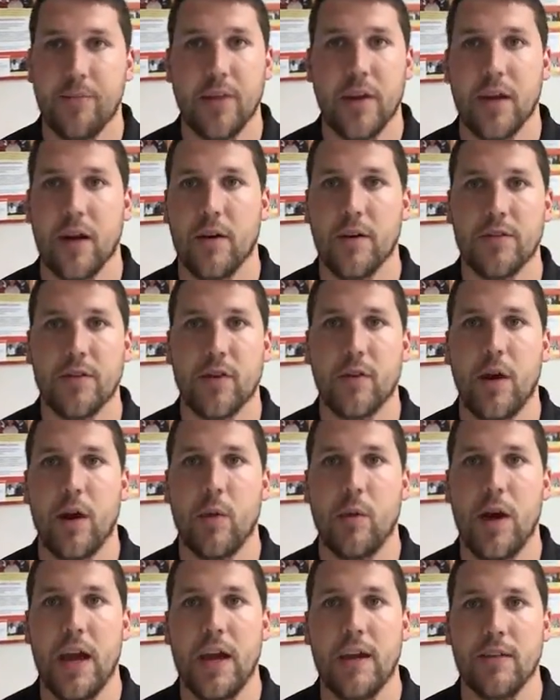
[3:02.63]
You know, it's a
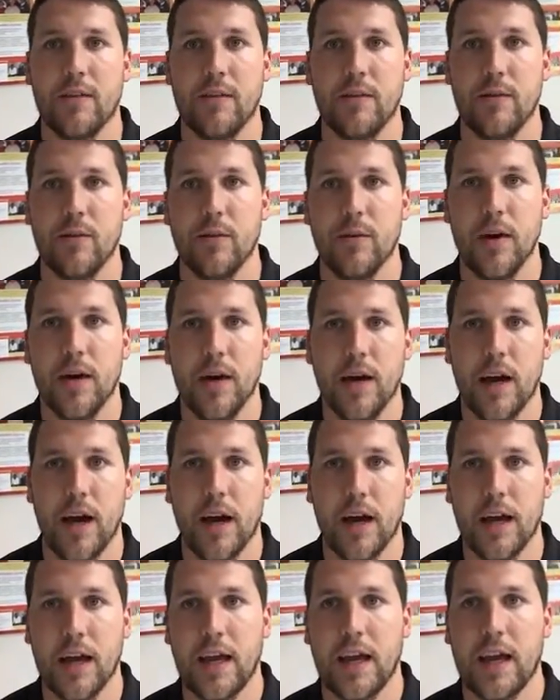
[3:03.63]
great way to
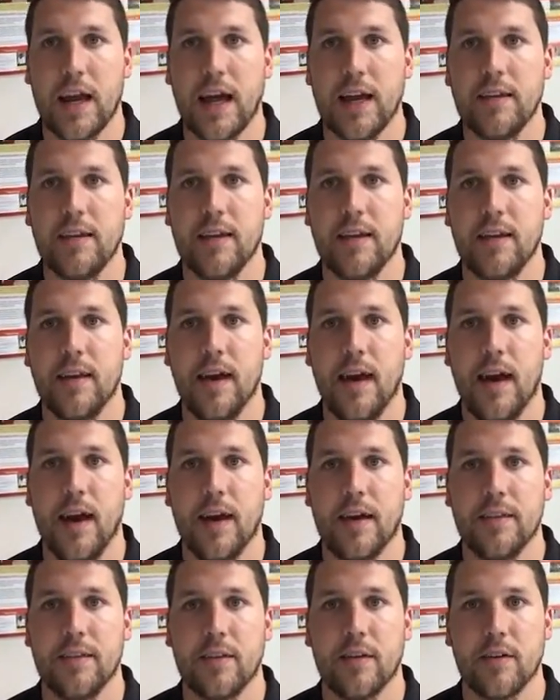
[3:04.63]
uh, get connected
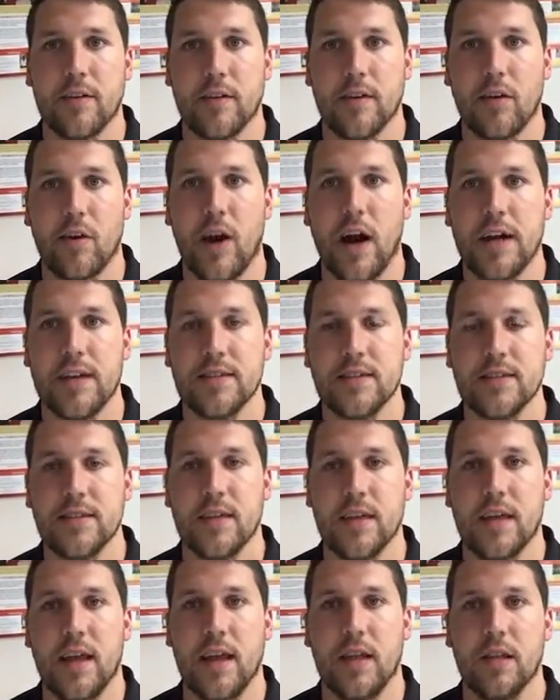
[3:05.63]
uh, to, to Christ and,